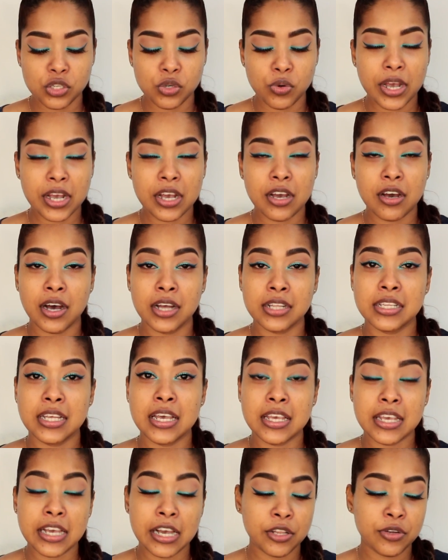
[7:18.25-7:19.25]
So I got
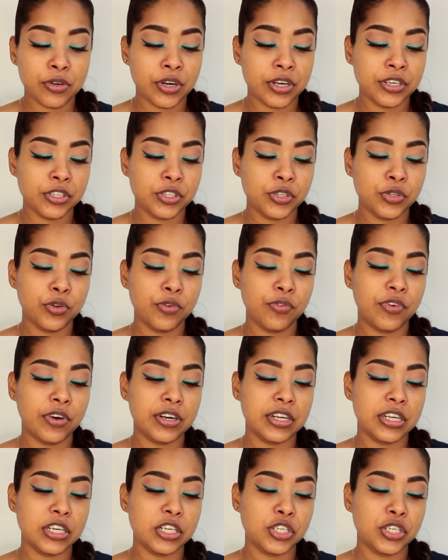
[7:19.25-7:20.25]
a yellow undertone
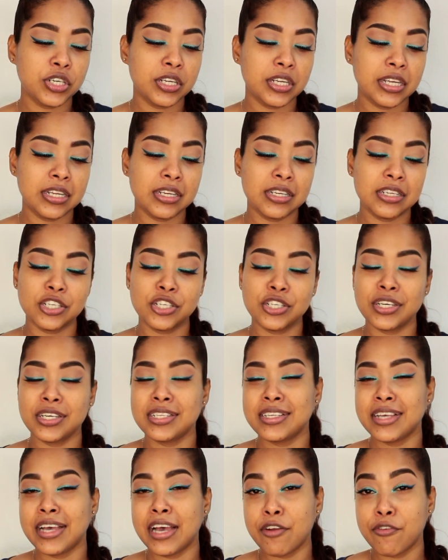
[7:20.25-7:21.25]
foundation in the
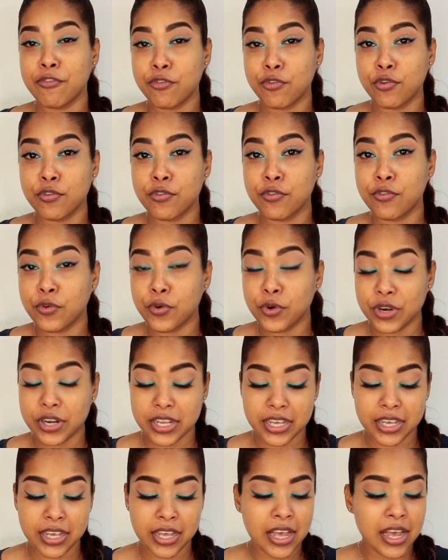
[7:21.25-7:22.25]
shade Tan
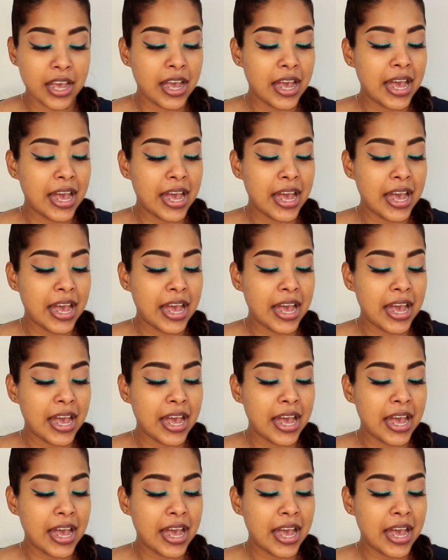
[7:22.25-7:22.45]
440.